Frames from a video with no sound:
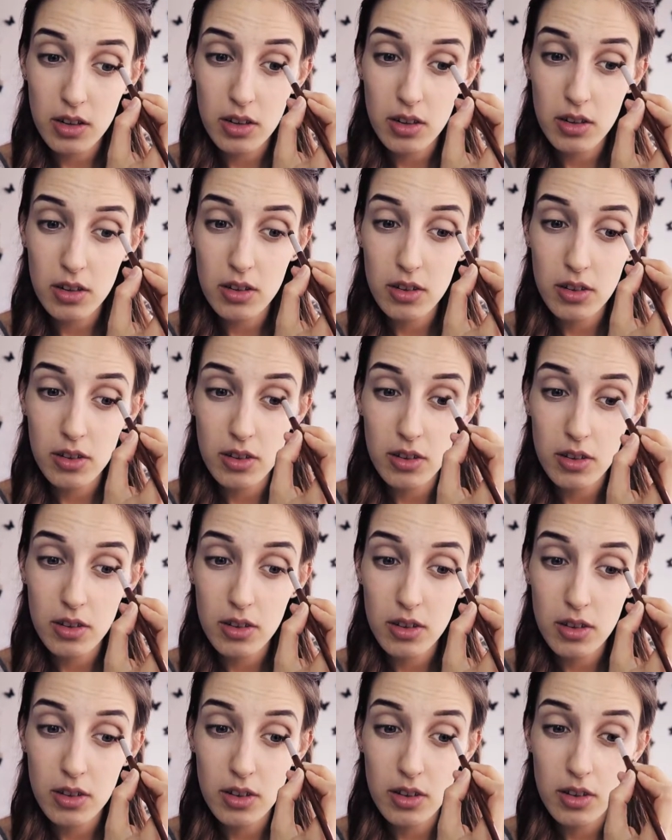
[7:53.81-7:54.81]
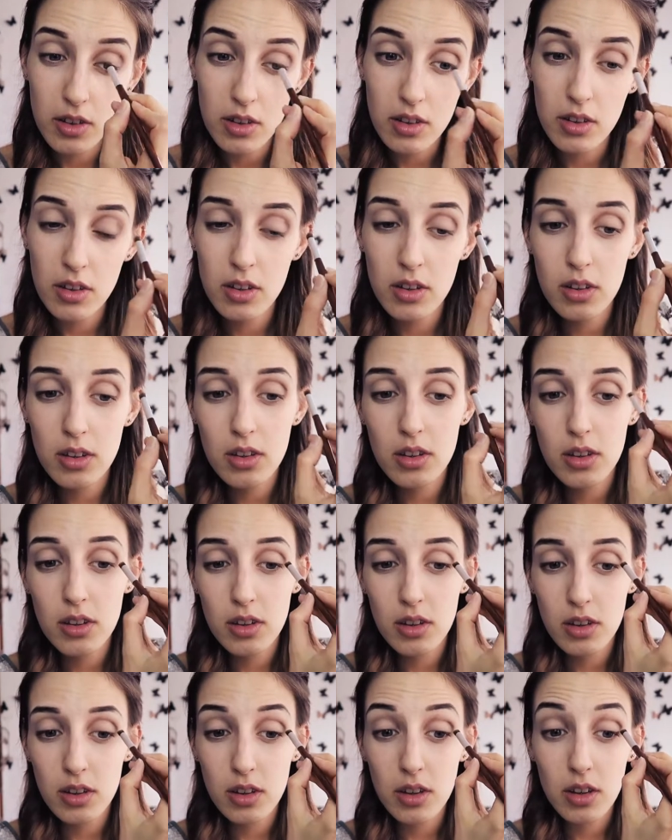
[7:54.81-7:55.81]

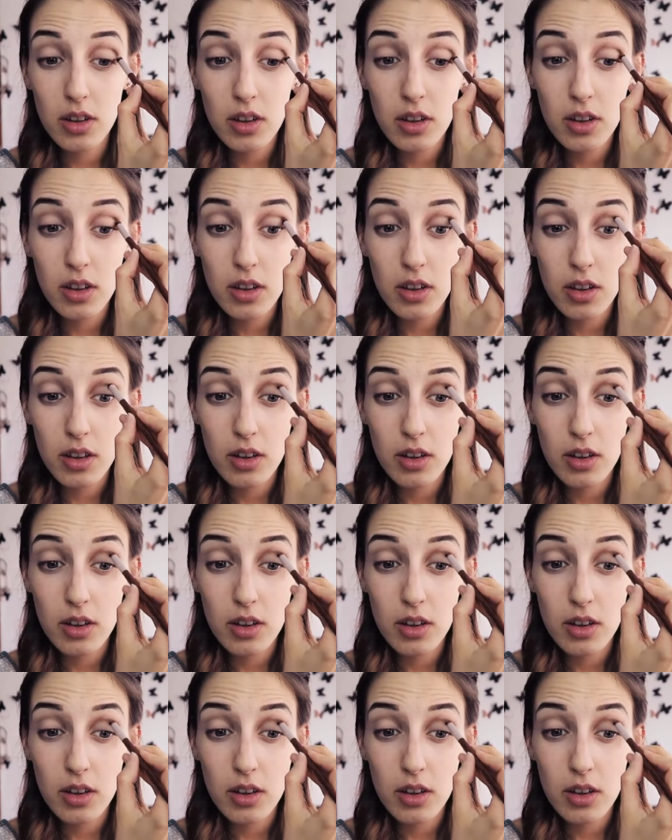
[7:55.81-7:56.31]
(silence)